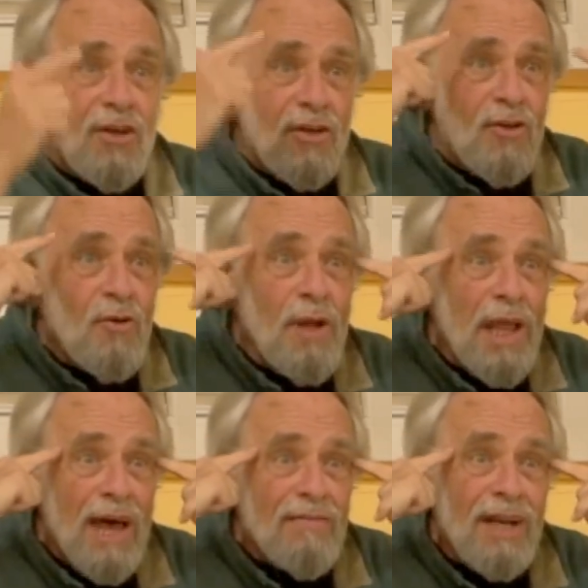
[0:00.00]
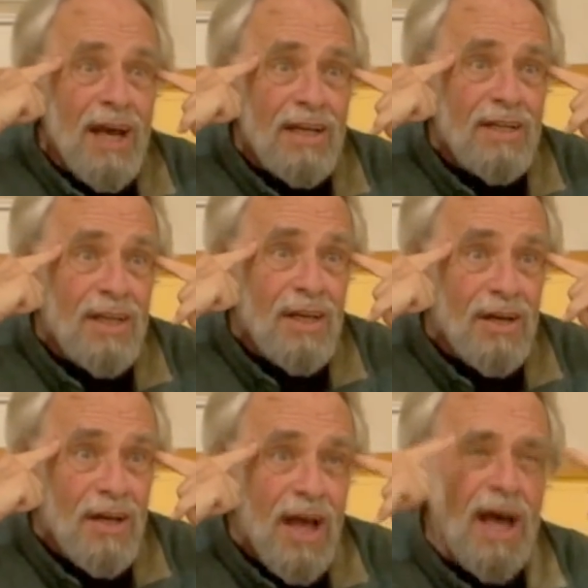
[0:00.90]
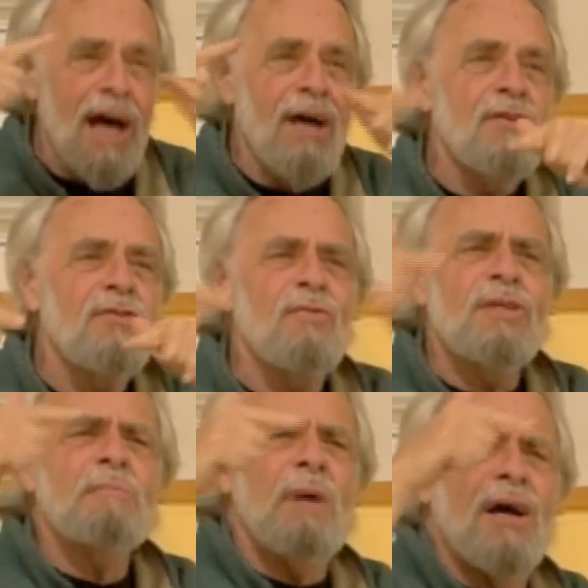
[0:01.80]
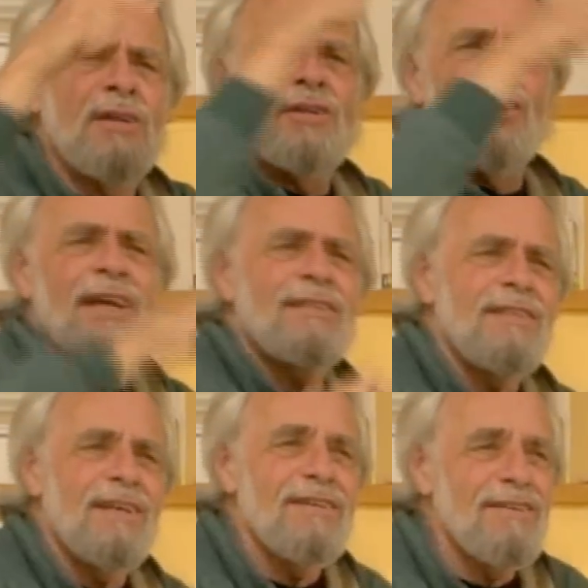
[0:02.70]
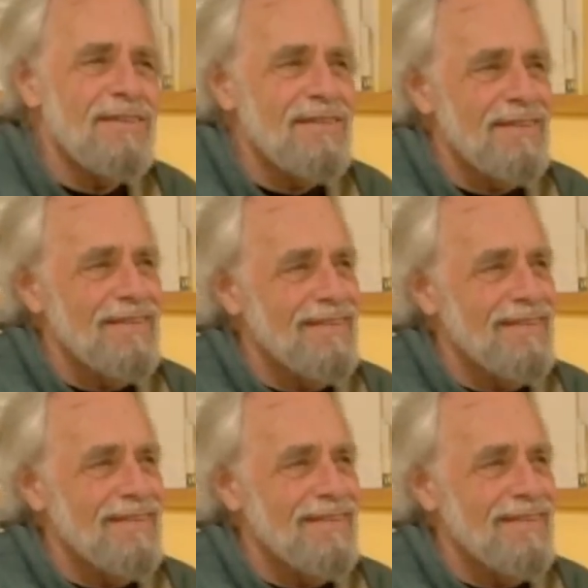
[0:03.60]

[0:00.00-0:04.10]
you will have an idea how to respond to that sentence.